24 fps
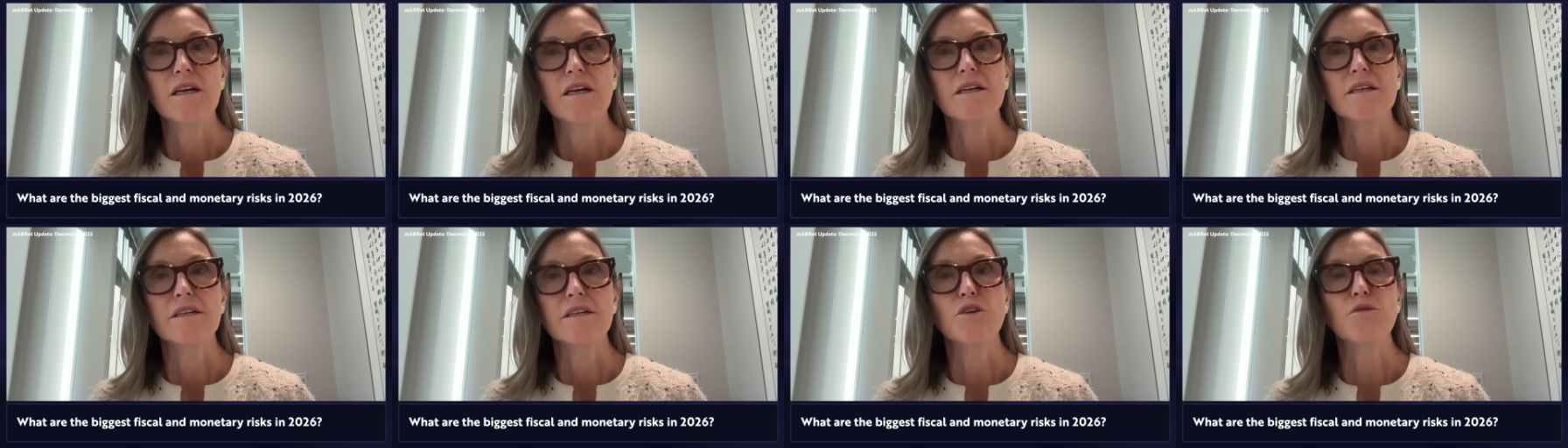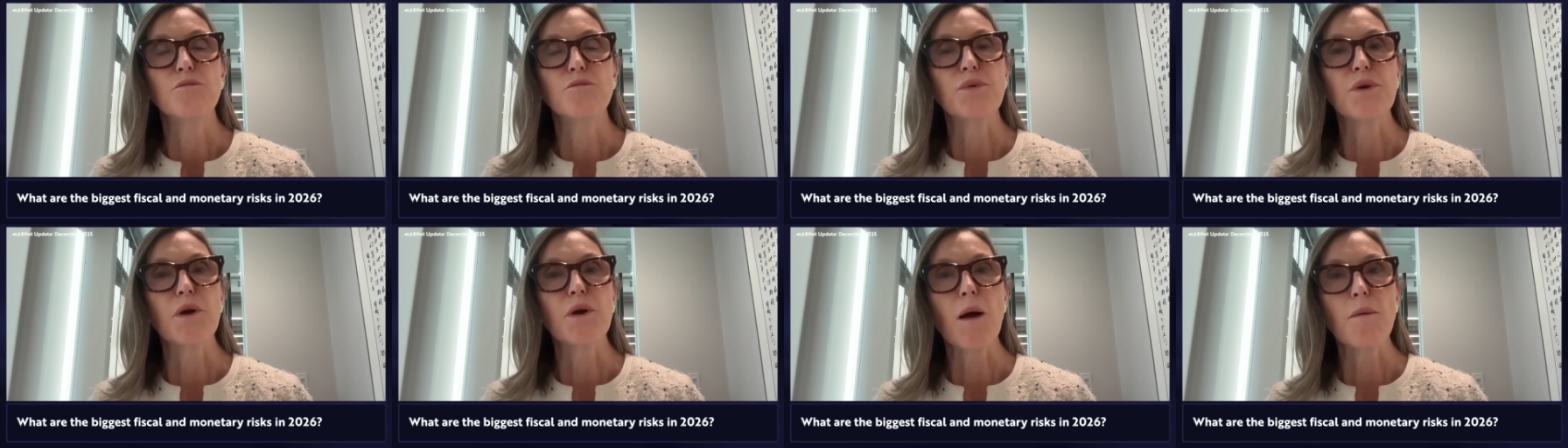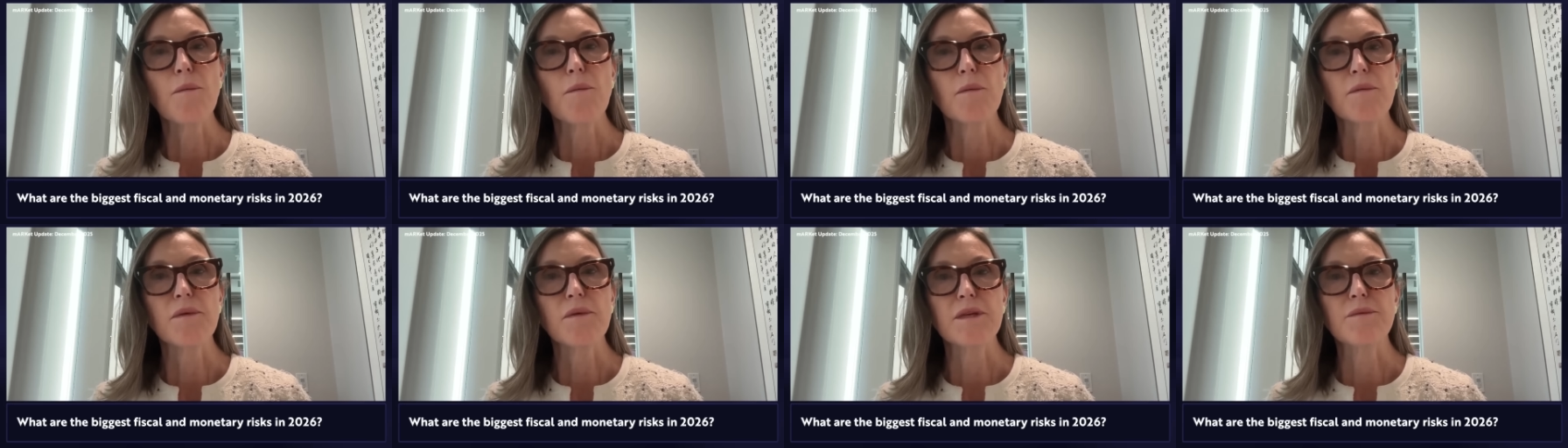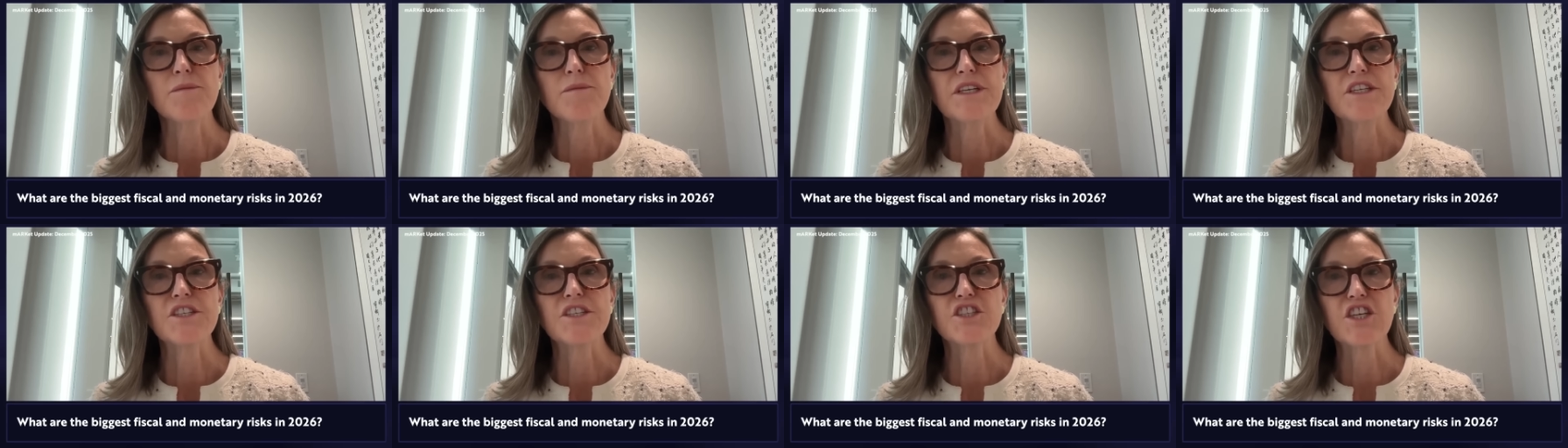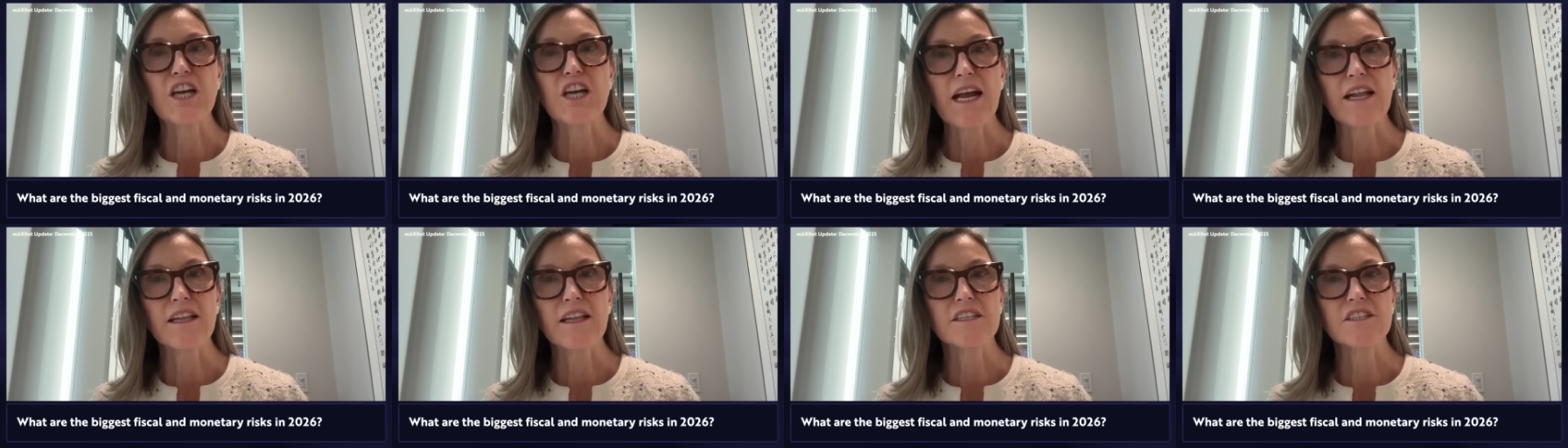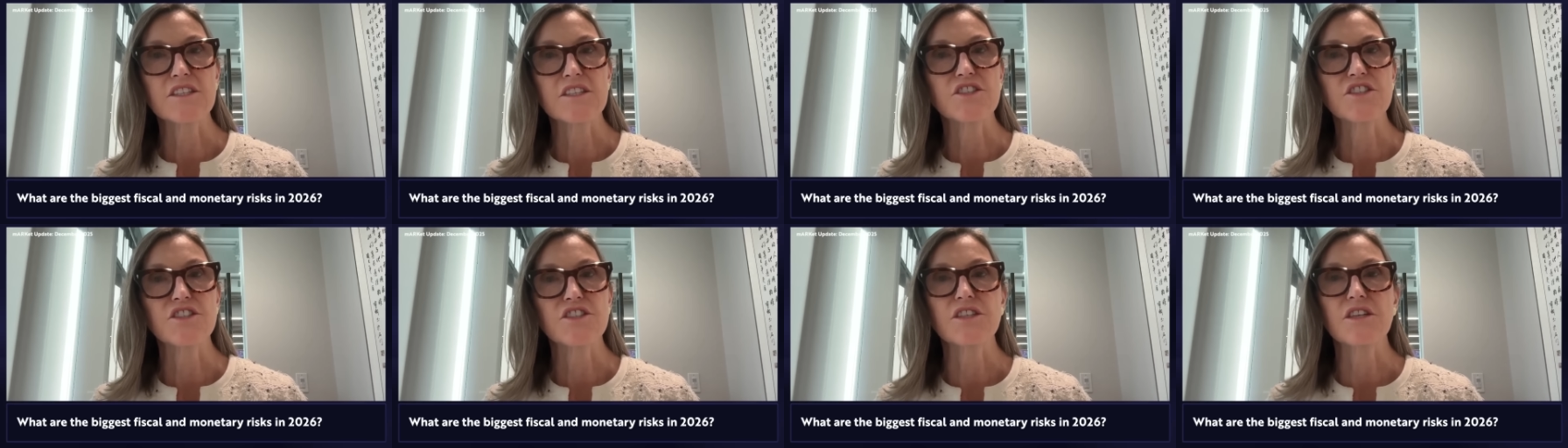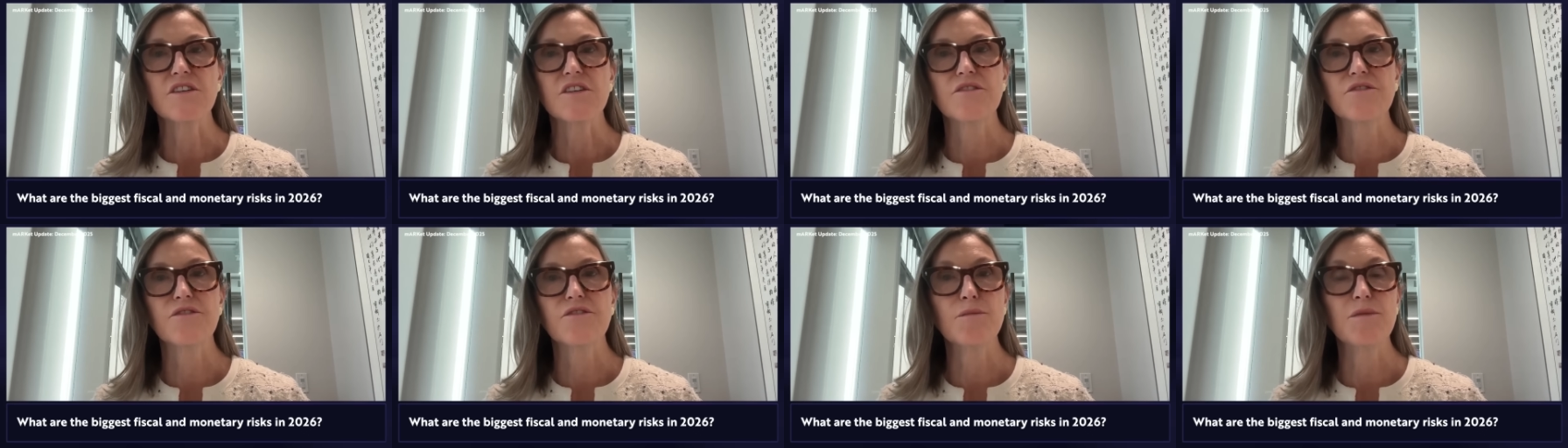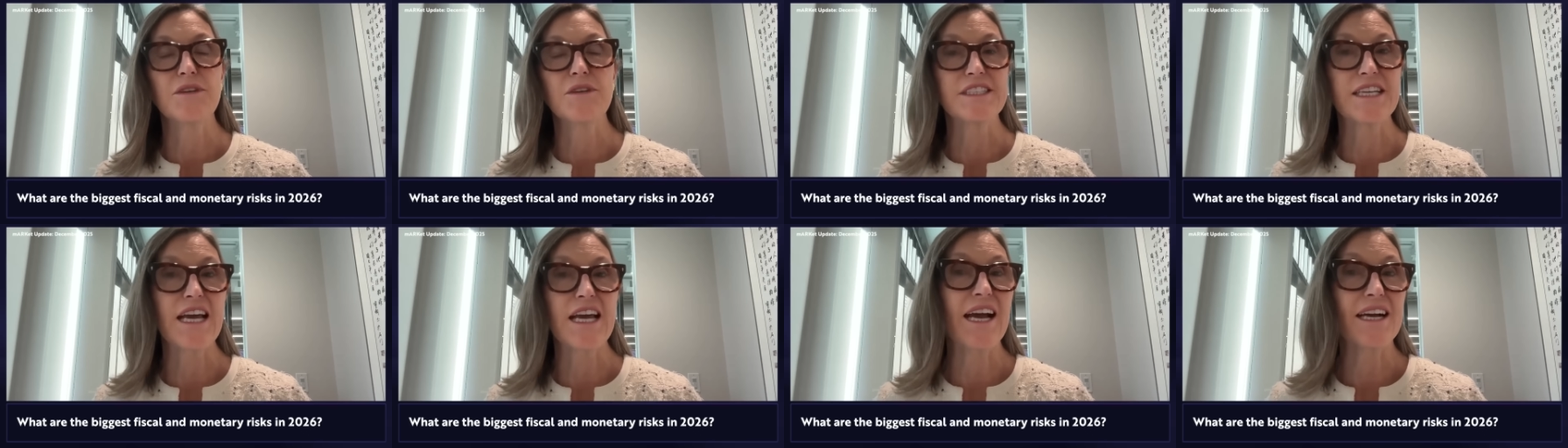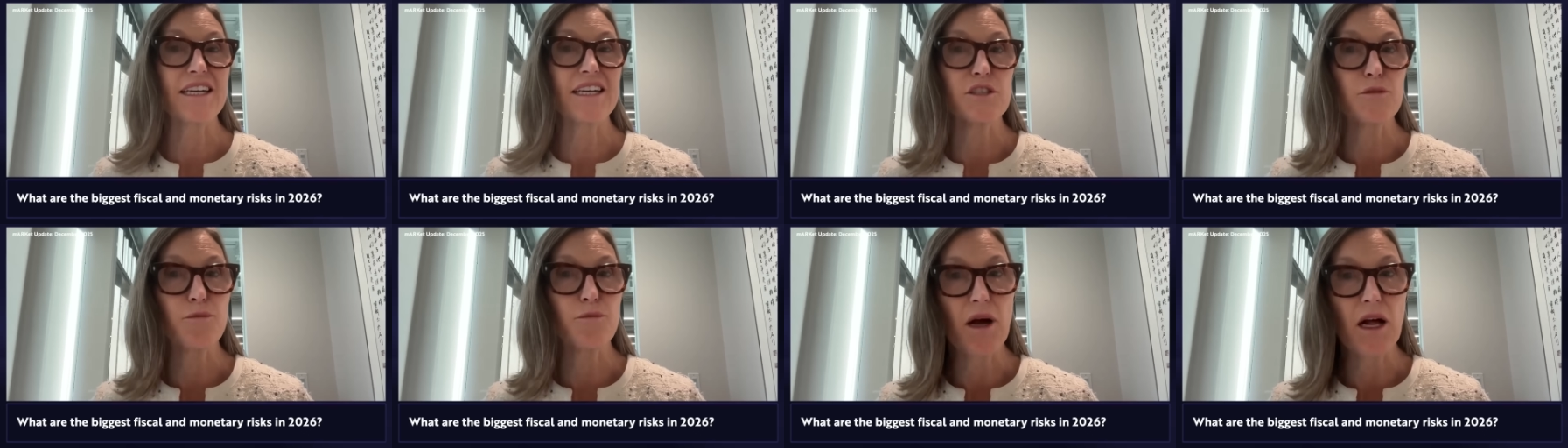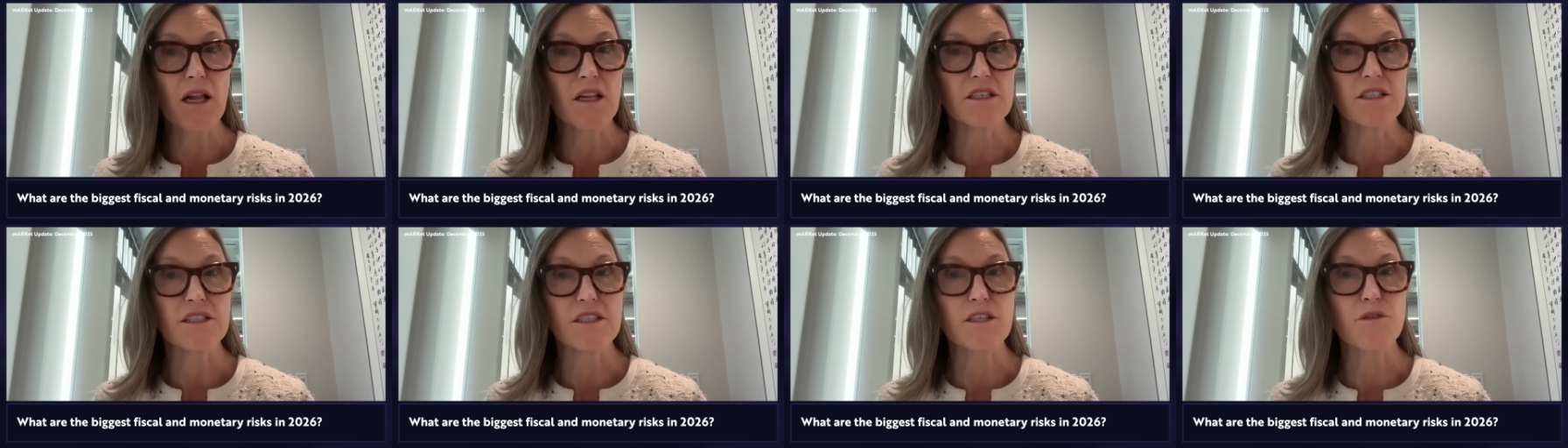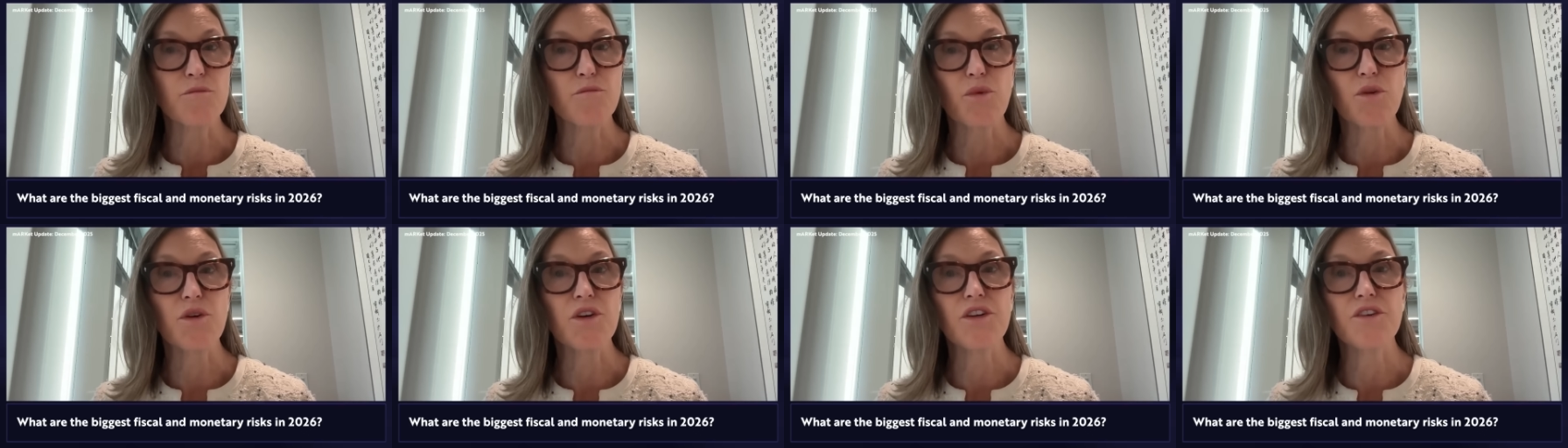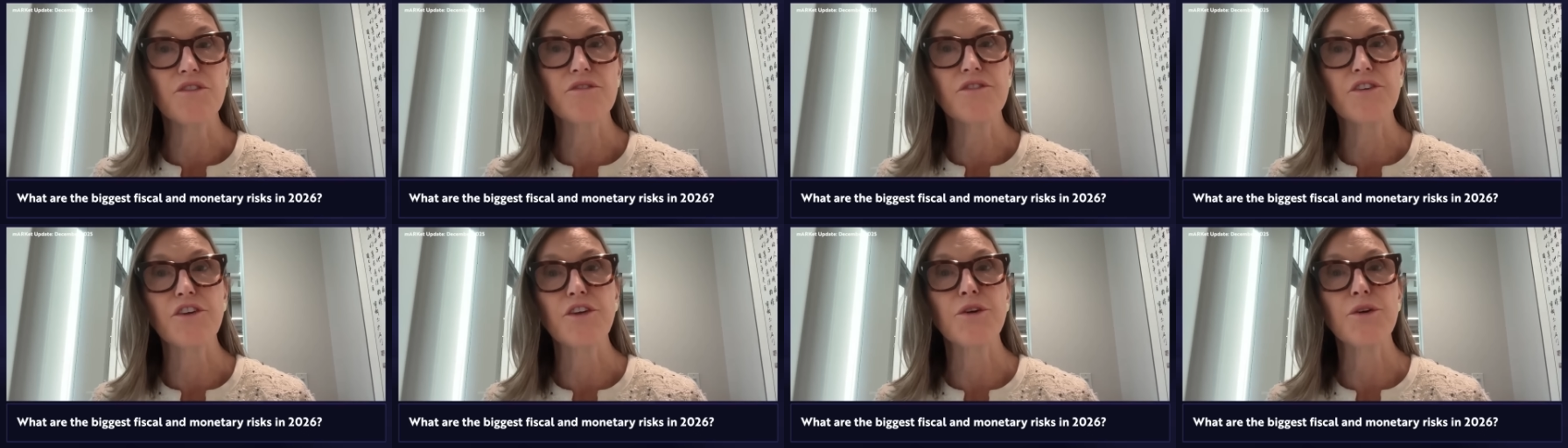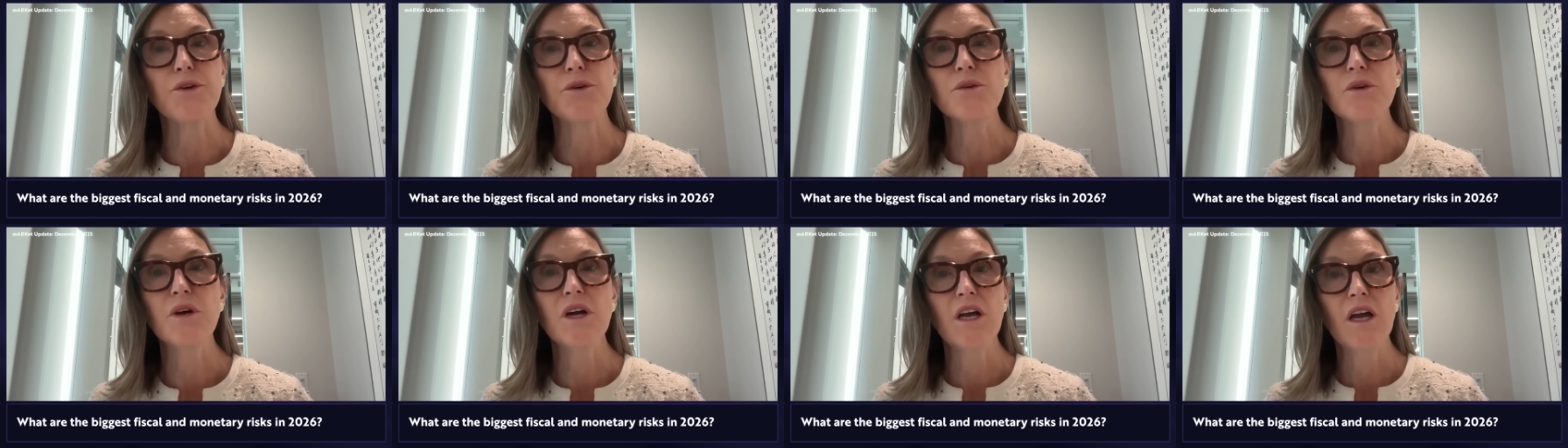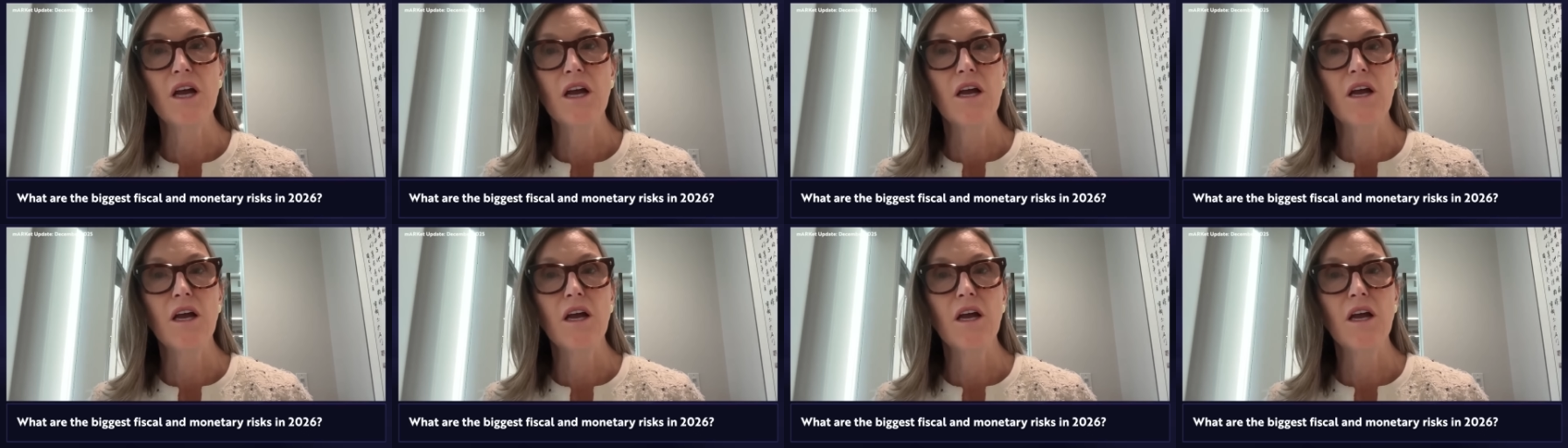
he'll probably be challenged from a tax policy point of view.